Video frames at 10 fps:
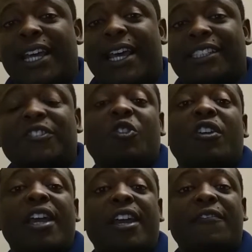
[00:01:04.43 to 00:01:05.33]
to ask
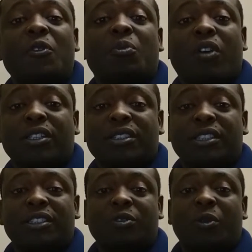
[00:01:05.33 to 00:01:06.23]
during the interview
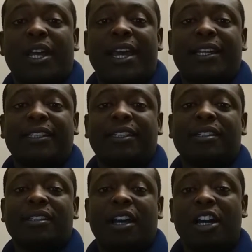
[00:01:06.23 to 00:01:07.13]
process when adding
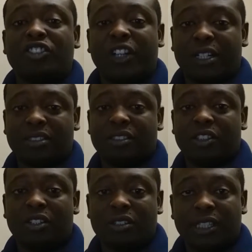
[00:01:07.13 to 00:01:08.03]
contractors to
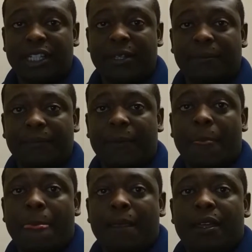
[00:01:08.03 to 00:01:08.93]
your team.
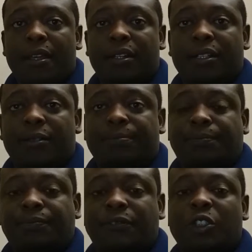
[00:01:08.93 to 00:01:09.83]

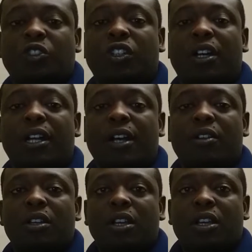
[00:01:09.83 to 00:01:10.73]
So starting
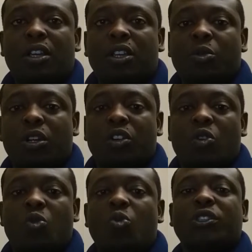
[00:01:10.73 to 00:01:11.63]
out, you want to
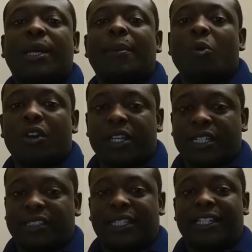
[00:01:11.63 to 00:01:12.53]
know what type of work it
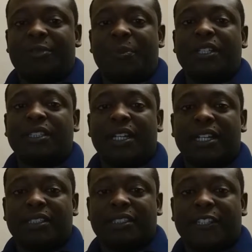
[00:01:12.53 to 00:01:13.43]
is that they
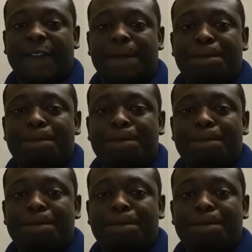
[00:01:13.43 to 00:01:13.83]
specialize in.